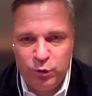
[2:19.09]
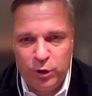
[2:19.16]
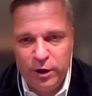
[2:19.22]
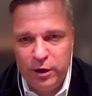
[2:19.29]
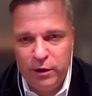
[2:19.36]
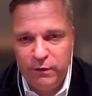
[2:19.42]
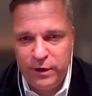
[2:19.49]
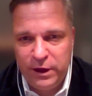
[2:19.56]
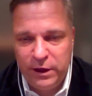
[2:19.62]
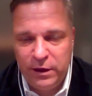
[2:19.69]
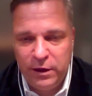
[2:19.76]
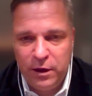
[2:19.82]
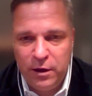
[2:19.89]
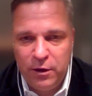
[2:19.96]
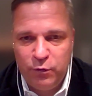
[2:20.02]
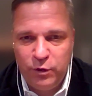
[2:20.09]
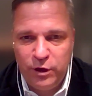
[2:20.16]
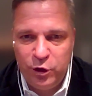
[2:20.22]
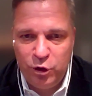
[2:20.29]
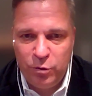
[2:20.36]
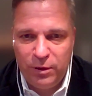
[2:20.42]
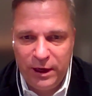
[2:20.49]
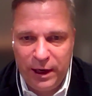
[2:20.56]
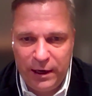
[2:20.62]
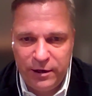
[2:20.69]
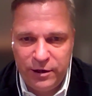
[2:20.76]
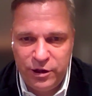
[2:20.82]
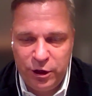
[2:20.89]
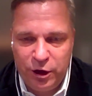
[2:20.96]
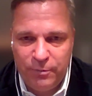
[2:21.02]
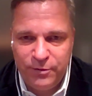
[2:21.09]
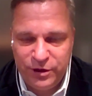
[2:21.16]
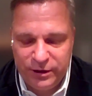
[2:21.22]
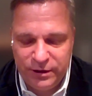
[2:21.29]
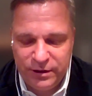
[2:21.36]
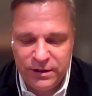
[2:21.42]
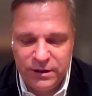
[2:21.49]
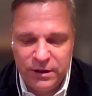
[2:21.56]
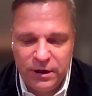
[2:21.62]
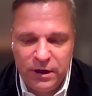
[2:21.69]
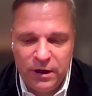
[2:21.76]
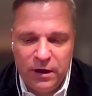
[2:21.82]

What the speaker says: as one of the renewable energy options.